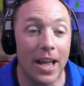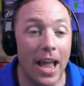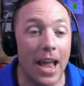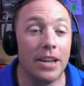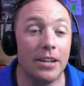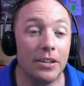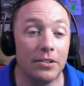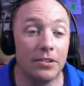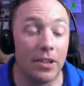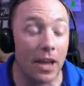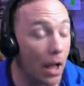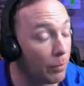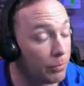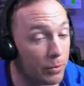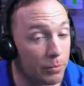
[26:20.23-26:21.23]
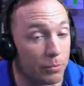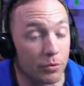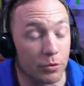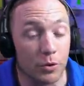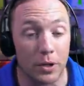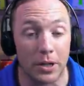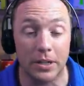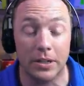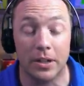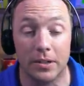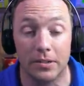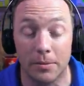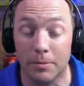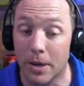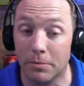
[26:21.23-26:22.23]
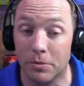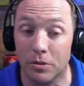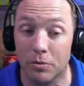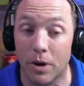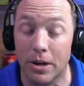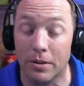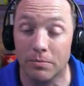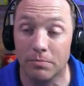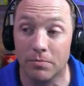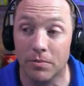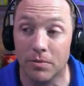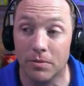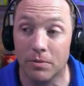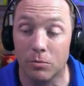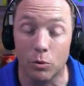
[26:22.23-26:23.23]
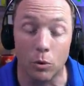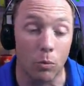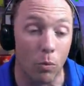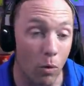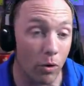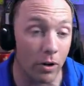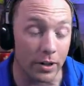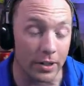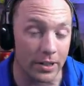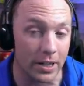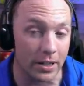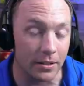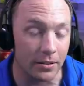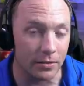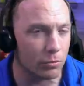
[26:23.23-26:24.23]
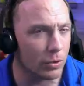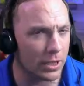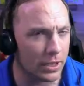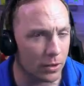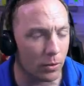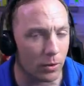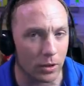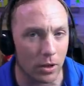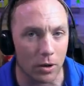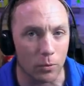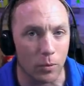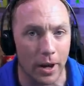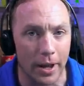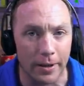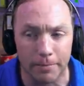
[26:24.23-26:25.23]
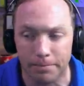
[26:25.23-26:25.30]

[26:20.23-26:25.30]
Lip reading: And to help them through it, sometimes the right reward can really go a long way.